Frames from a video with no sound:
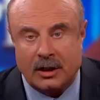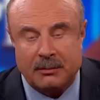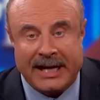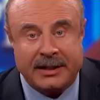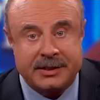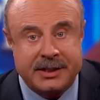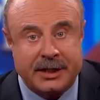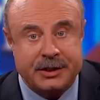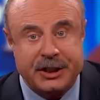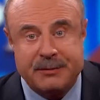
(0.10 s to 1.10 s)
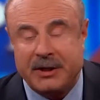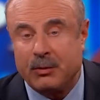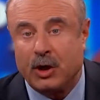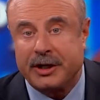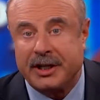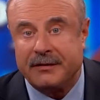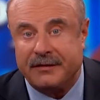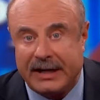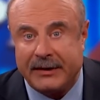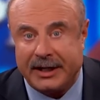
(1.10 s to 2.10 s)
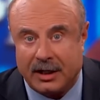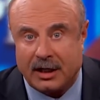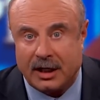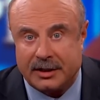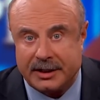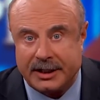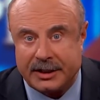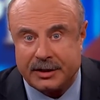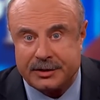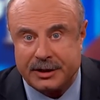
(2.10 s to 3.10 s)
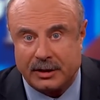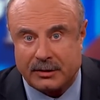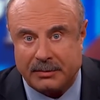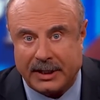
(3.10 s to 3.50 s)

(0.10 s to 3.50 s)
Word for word: Amanda says she's been working very hard to get her children